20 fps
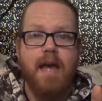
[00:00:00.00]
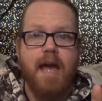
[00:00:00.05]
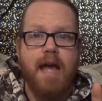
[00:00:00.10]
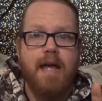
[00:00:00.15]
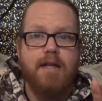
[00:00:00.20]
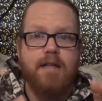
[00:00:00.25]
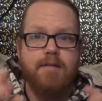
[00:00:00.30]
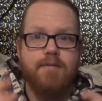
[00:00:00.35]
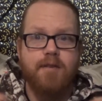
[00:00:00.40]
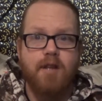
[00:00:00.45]

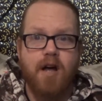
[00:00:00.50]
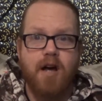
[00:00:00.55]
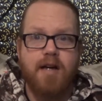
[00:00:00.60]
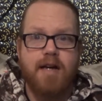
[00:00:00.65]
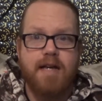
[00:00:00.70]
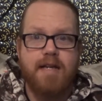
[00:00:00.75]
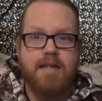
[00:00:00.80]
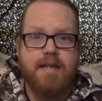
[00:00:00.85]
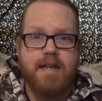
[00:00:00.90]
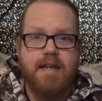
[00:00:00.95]
And the
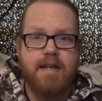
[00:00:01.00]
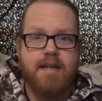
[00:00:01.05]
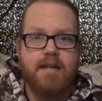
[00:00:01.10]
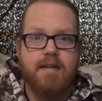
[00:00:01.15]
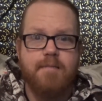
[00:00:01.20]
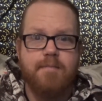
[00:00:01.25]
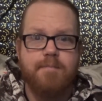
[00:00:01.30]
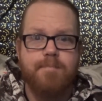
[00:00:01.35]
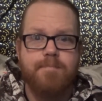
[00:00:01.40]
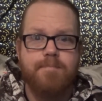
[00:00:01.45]
vlogging
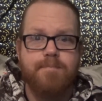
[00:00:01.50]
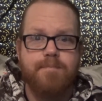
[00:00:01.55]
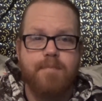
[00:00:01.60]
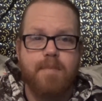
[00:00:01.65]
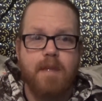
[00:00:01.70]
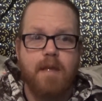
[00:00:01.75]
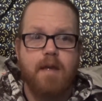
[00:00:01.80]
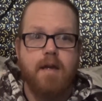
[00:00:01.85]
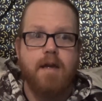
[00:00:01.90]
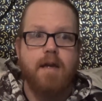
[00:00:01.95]
kid
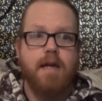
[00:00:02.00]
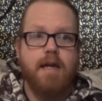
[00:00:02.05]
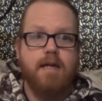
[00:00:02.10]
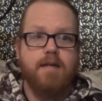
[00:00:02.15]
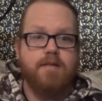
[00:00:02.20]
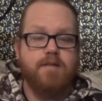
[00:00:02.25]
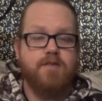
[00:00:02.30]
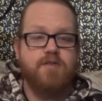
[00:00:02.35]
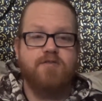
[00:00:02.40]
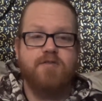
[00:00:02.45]

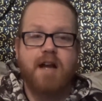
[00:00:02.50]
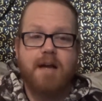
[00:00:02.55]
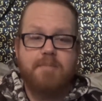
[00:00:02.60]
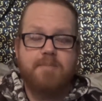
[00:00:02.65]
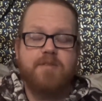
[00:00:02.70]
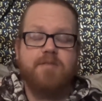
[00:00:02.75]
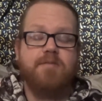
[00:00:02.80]
is strapped